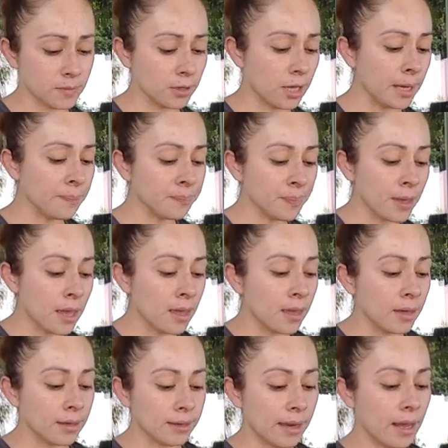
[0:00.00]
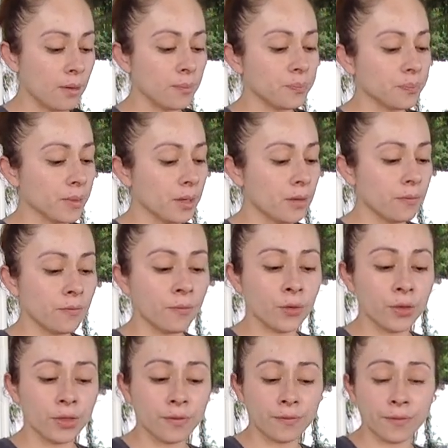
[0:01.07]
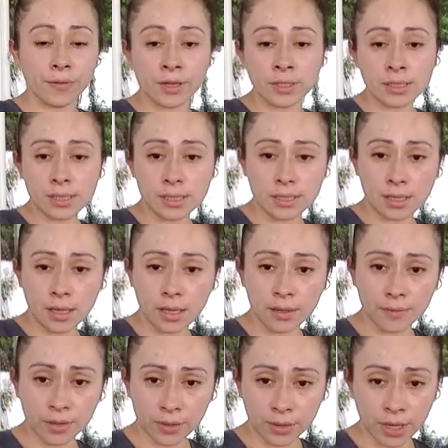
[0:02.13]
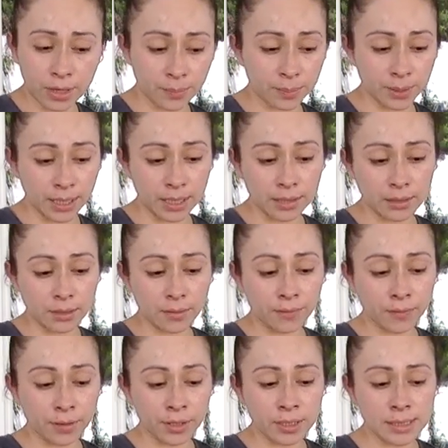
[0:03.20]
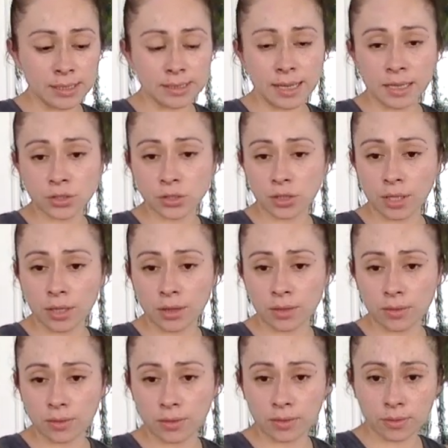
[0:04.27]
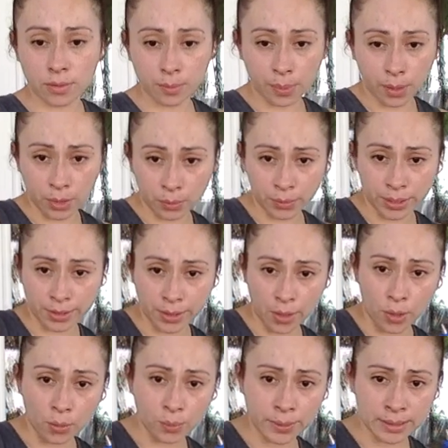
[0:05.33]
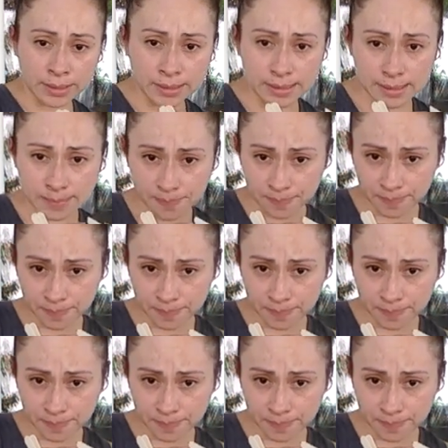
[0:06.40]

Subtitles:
Okay? Now, for the front of your airplane, the front is actually the part where it opens.